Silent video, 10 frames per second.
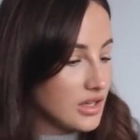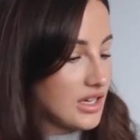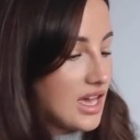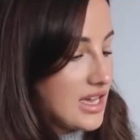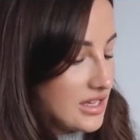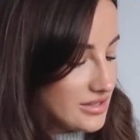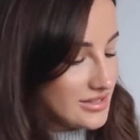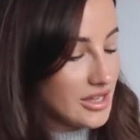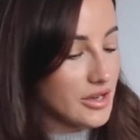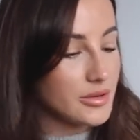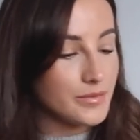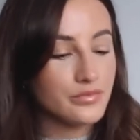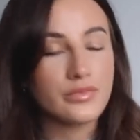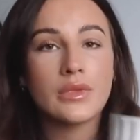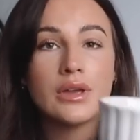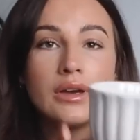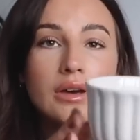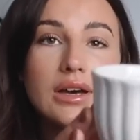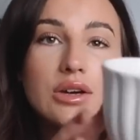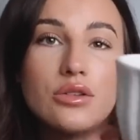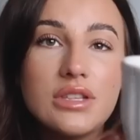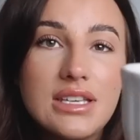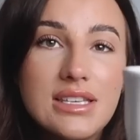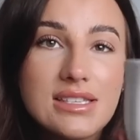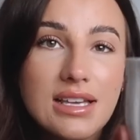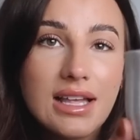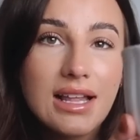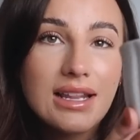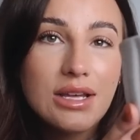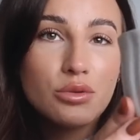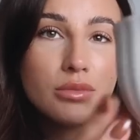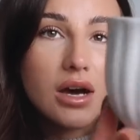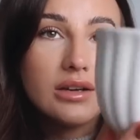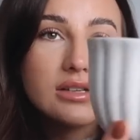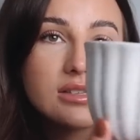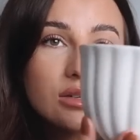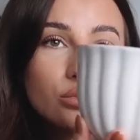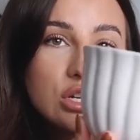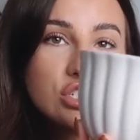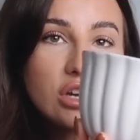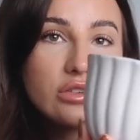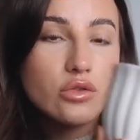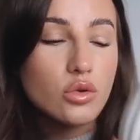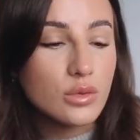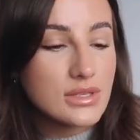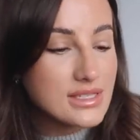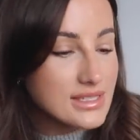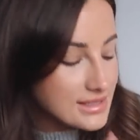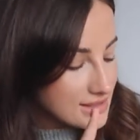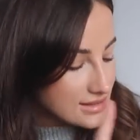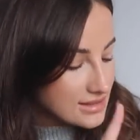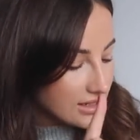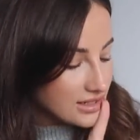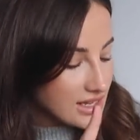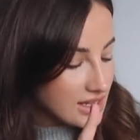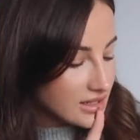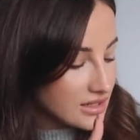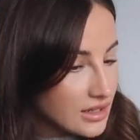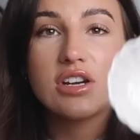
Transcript: Okay, so I got these little mugs, which I thought were stunning.